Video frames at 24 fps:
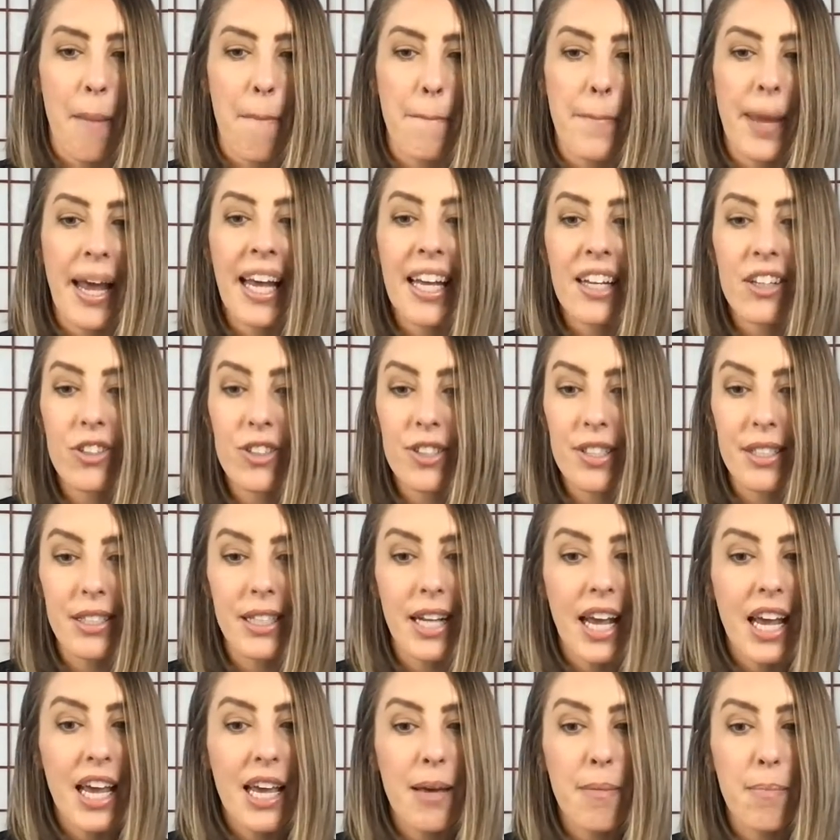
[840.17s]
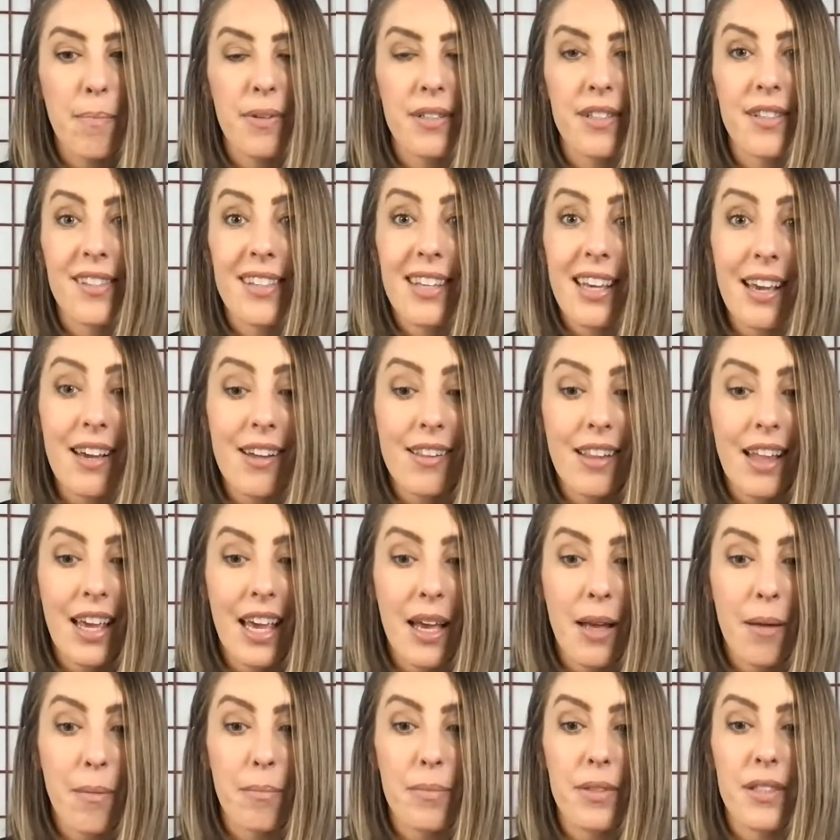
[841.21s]
painter's tape,
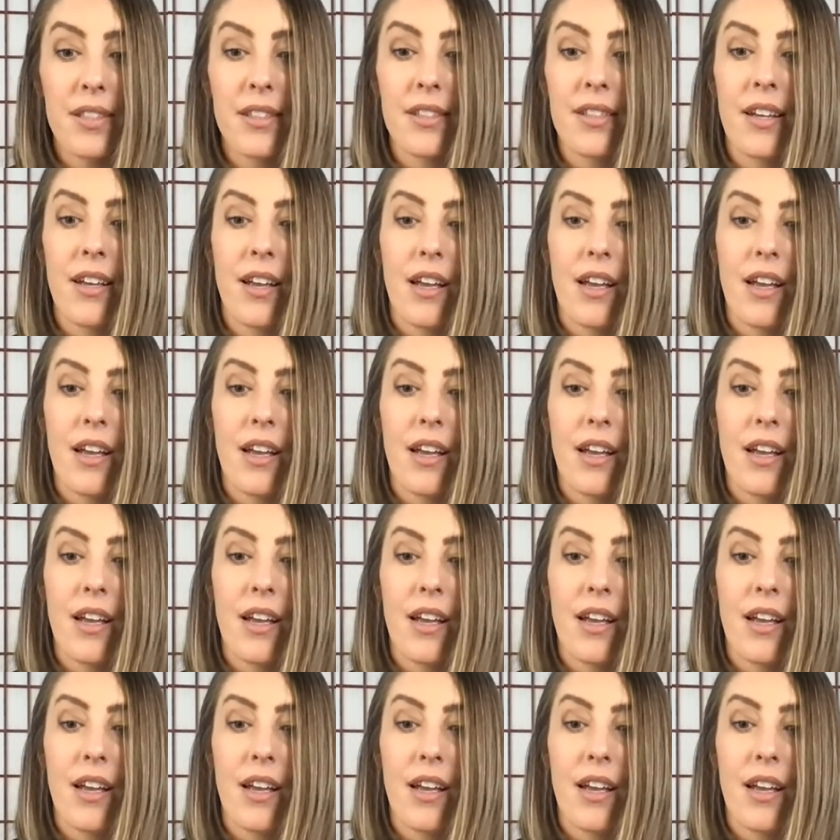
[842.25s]
C-clamps,